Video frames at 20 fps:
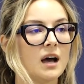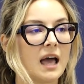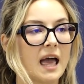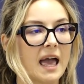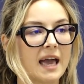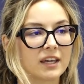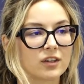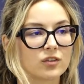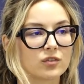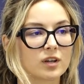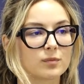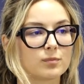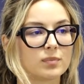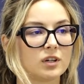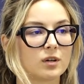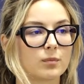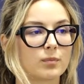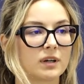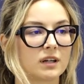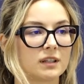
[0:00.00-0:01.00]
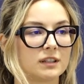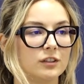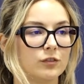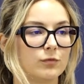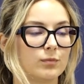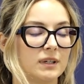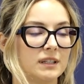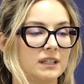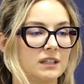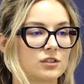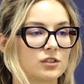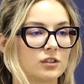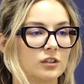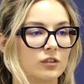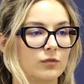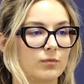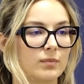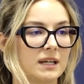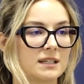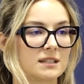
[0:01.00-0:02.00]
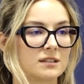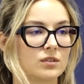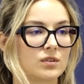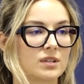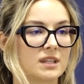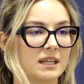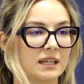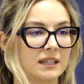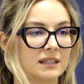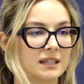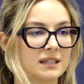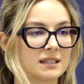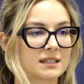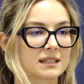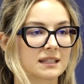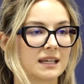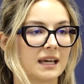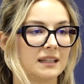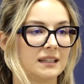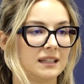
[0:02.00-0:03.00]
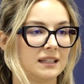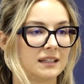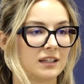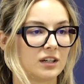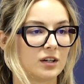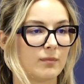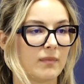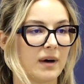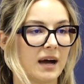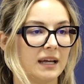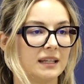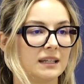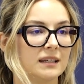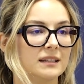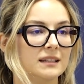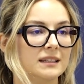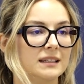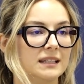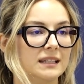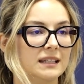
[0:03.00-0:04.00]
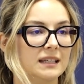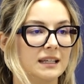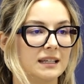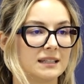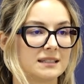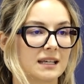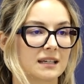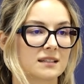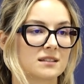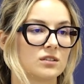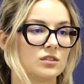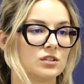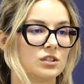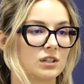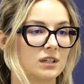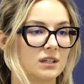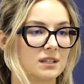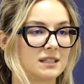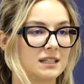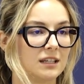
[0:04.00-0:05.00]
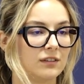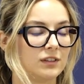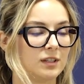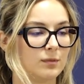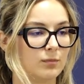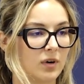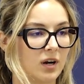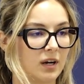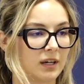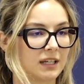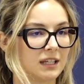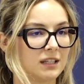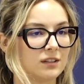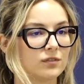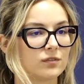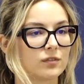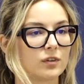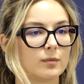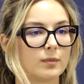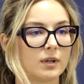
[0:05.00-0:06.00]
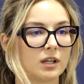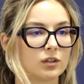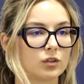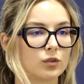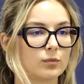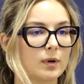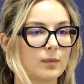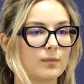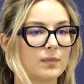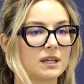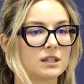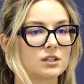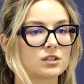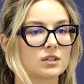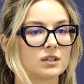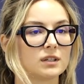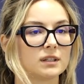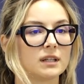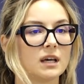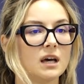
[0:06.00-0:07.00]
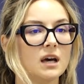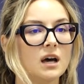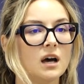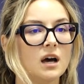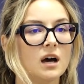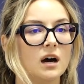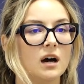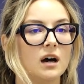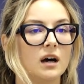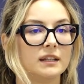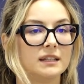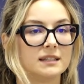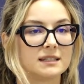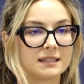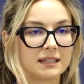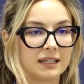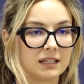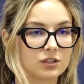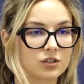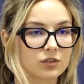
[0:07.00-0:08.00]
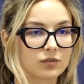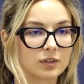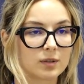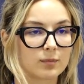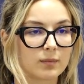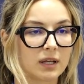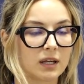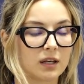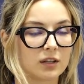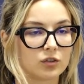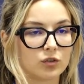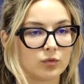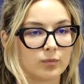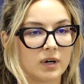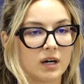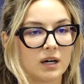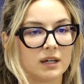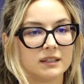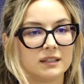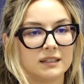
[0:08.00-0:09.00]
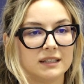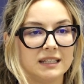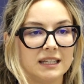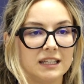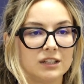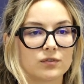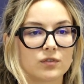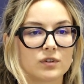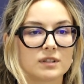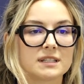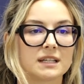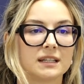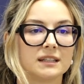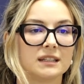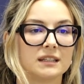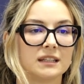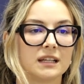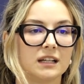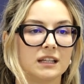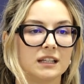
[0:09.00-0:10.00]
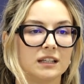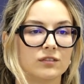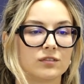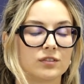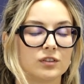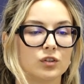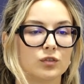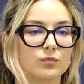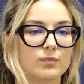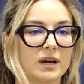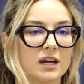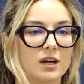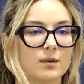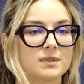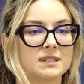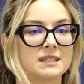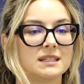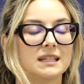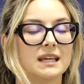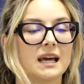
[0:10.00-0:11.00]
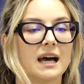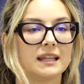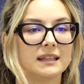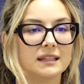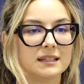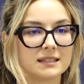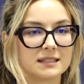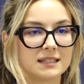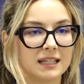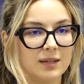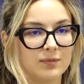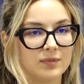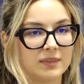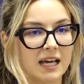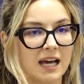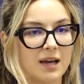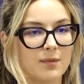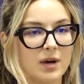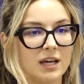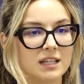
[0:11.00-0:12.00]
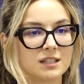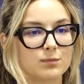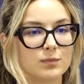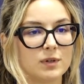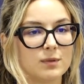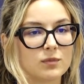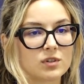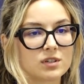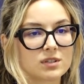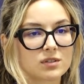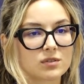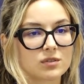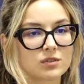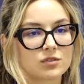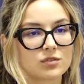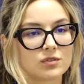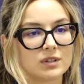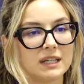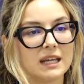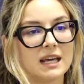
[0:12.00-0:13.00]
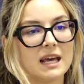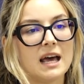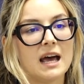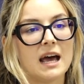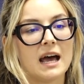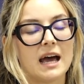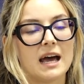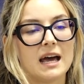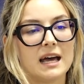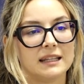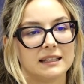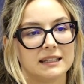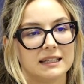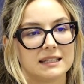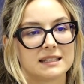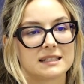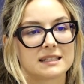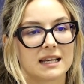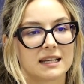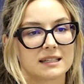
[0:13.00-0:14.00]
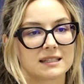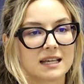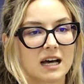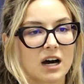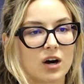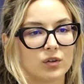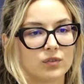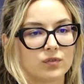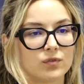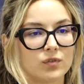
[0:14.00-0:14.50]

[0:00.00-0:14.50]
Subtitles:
Accurate preoperative prediction of Breslow thickness can determine the exact surgical safety margin for melanoma patient, the stage of the melanoma, the need for sentinel lymph node biopsy at the same time as primer surgery, and it sets out